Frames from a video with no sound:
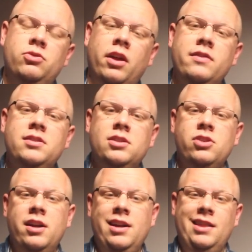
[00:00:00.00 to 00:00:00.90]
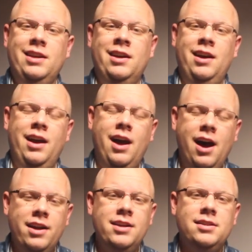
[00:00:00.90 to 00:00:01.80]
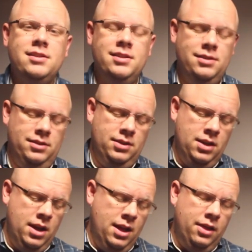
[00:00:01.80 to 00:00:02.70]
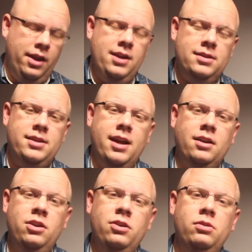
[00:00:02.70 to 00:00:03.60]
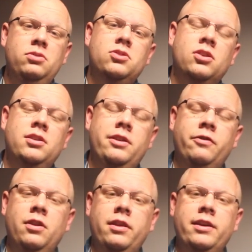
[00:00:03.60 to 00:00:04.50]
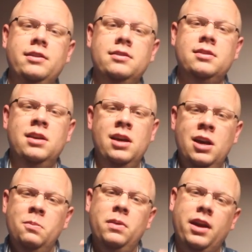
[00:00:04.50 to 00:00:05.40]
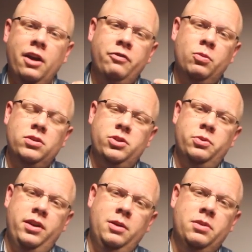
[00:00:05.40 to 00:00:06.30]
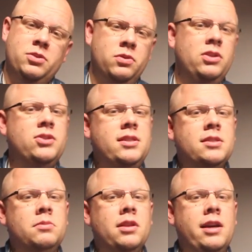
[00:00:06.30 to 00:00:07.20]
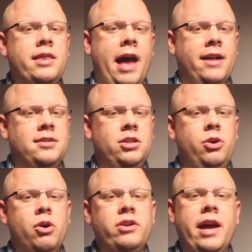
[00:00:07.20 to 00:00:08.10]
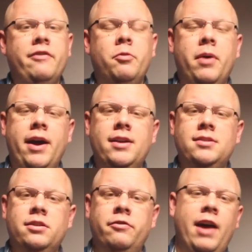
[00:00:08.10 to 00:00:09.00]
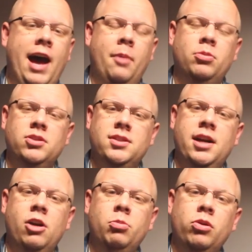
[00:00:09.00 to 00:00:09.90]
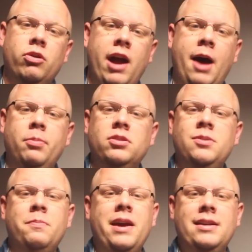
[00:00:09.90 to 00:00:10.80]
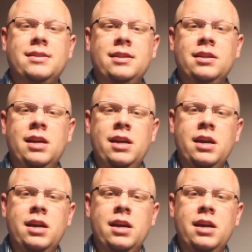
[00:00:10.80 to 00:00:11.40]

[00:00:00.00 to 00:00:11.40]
and loves to try to get the honest and latest tech news on different things, be careful what you're reading, because when you see something like that and you already have a bias of Apple's terrible or Apple's amazing,